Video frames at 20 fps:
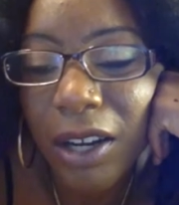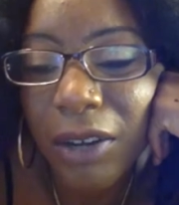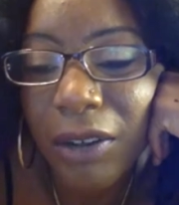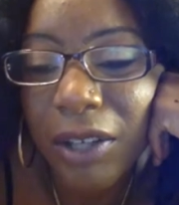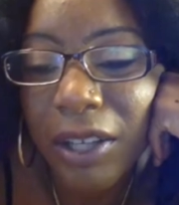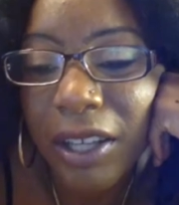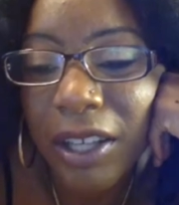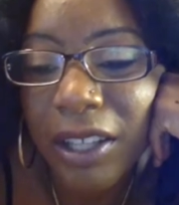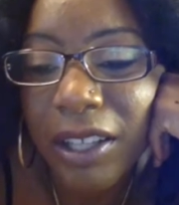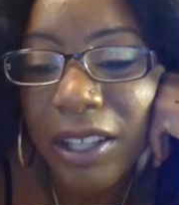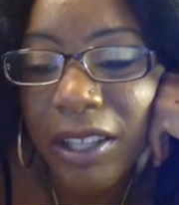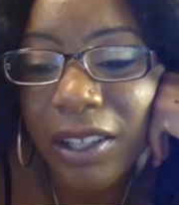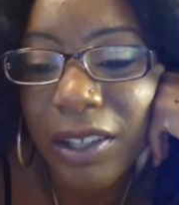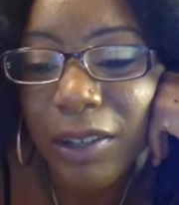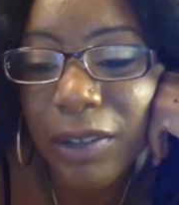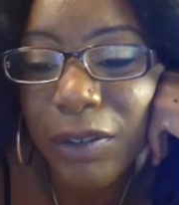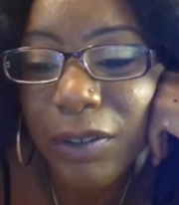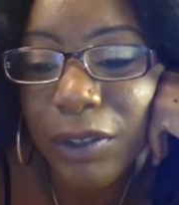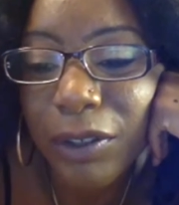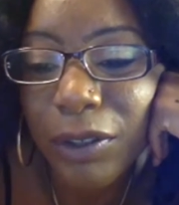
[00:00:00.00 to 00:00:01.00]
Okay,
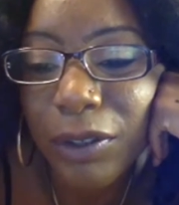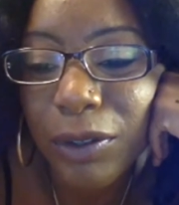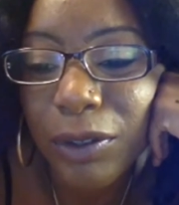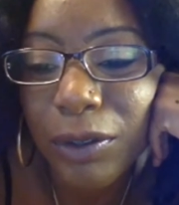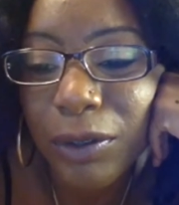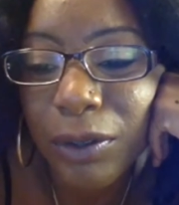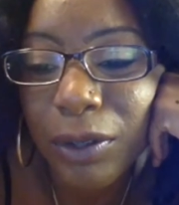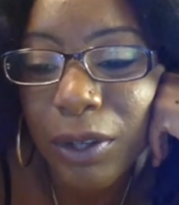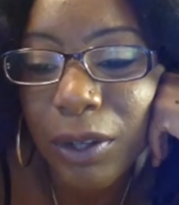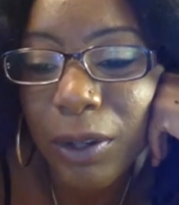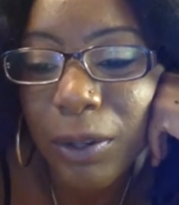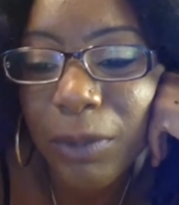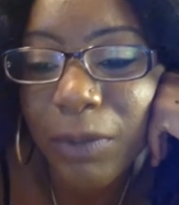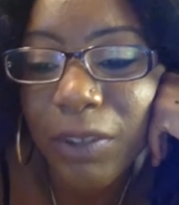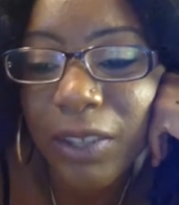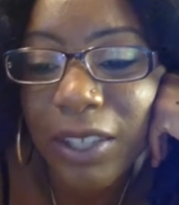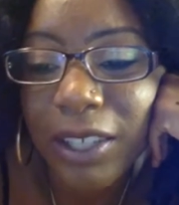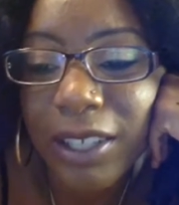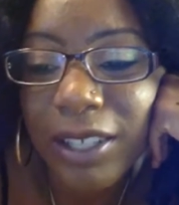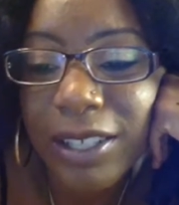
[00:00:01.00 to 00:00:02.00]
love you.
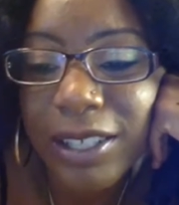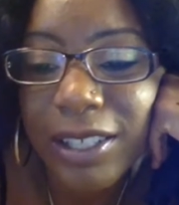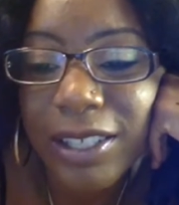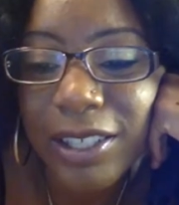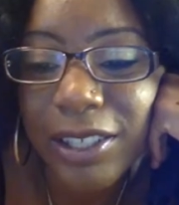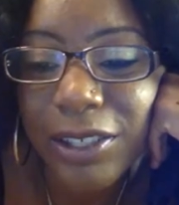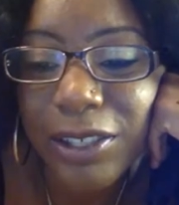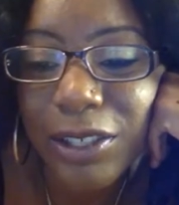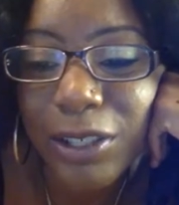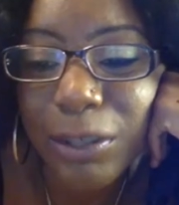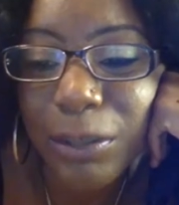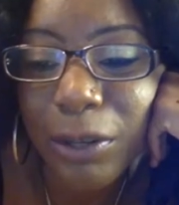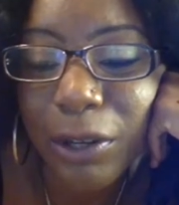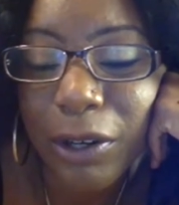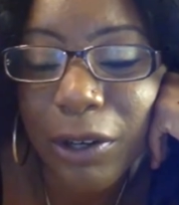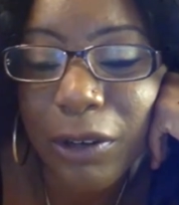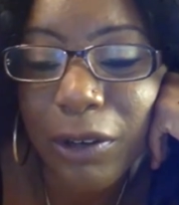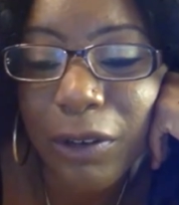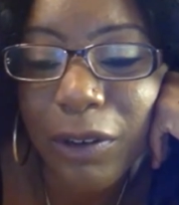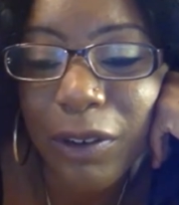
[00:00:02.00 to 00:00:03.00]
Hopefully, I'll see you
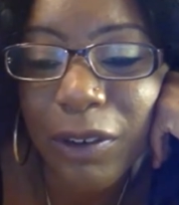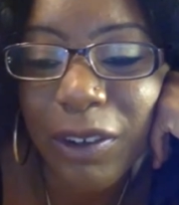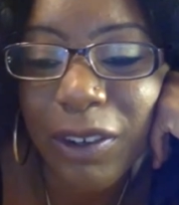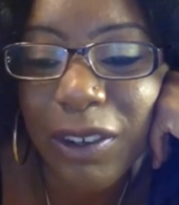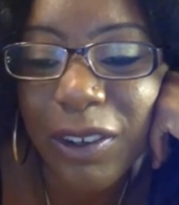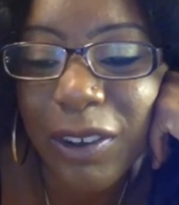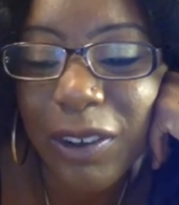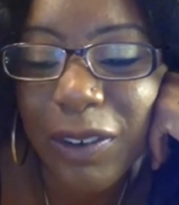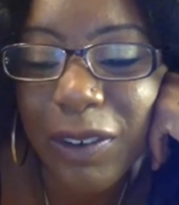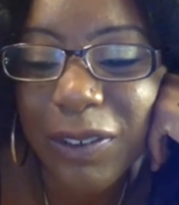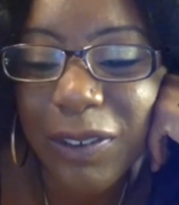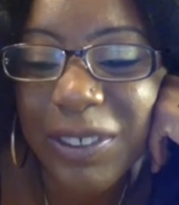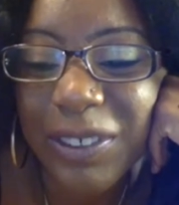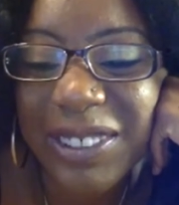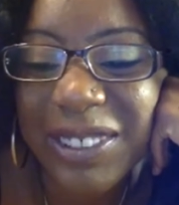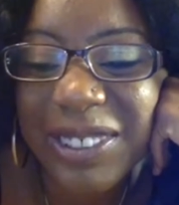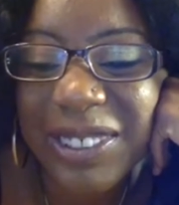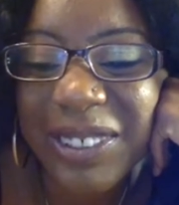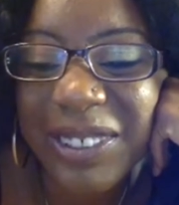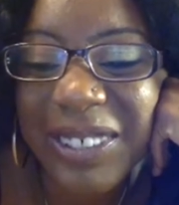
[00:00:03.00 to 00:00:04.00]
tomorrow
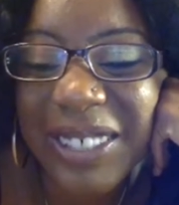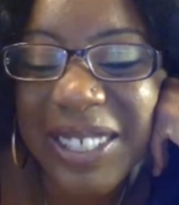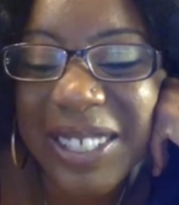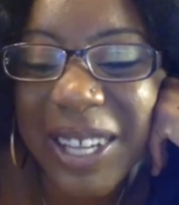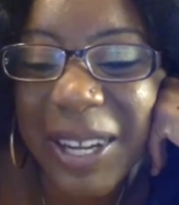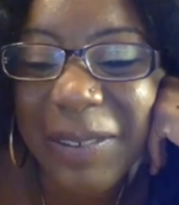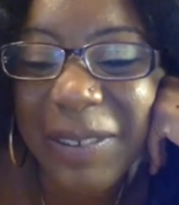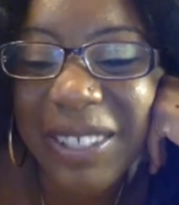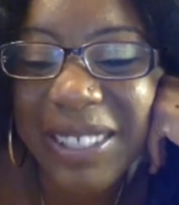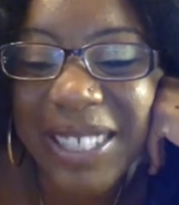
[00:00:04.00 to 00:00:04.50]
for story time on